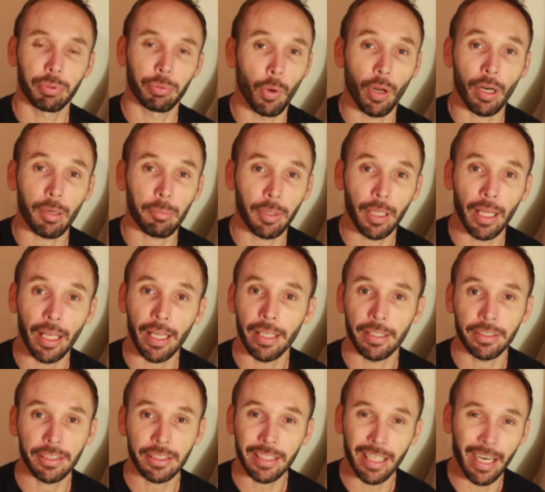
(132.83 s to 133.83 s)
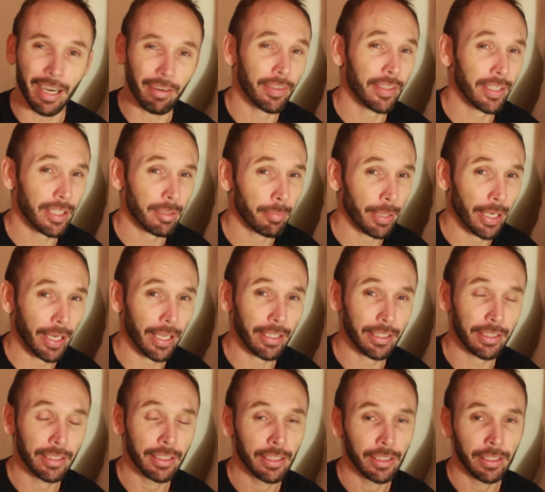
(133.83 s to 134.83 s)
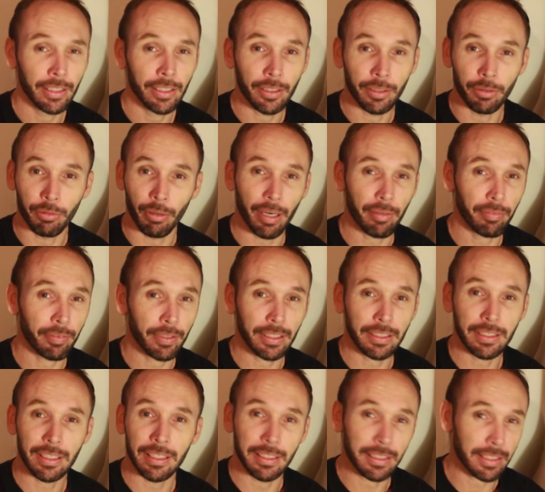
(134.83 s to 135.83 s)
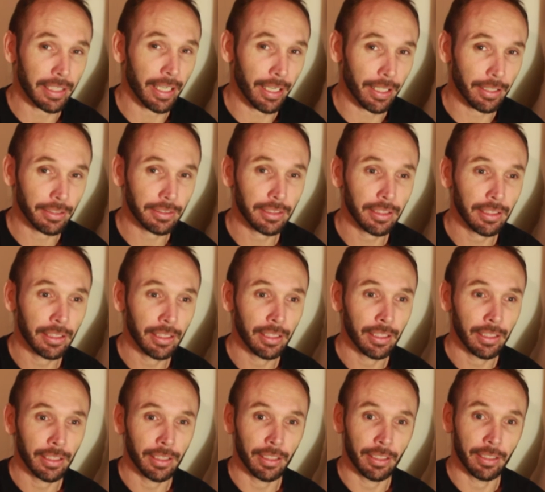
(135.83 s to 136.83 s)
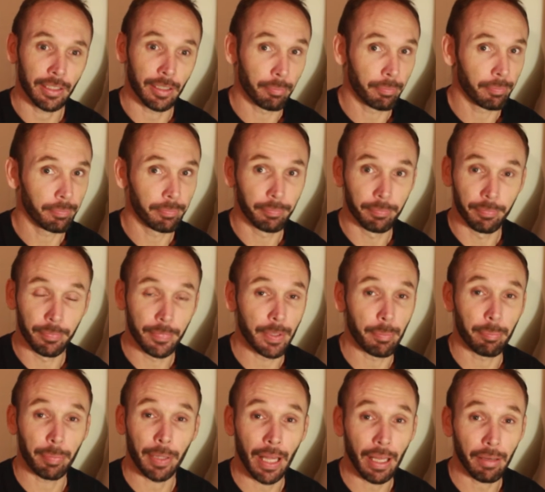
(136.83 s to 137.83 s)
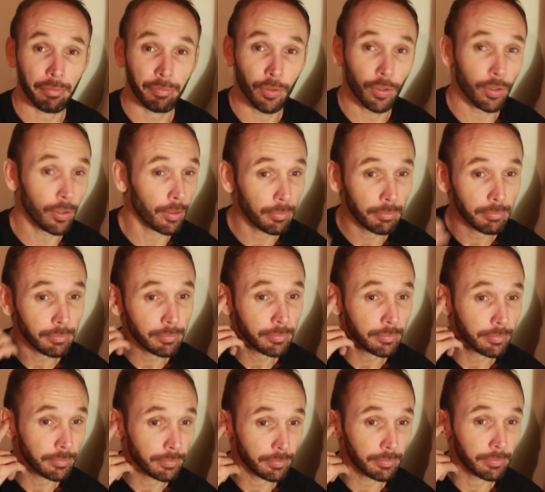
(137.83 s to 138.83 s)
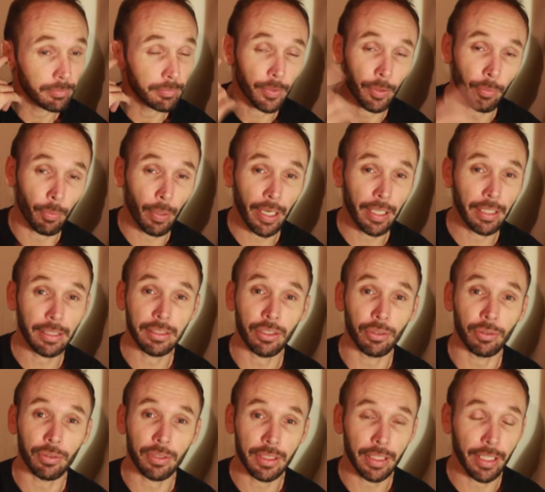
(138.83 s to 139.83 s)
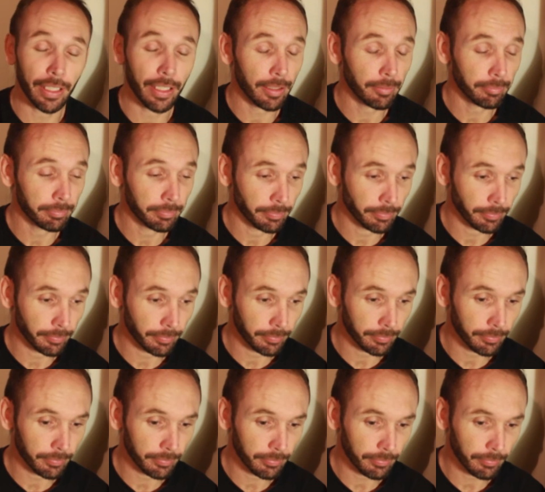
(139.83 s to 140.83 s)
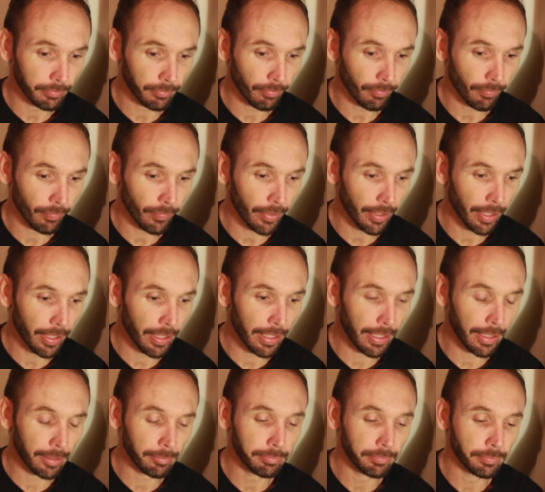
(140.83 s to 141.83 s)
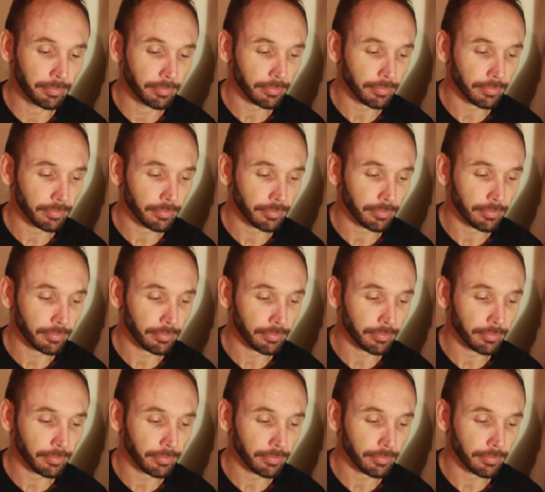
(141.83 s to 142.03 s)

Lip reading: want to play it. Just everything about it, the graphics, the sound, the platform, the way it's all set up. Yeah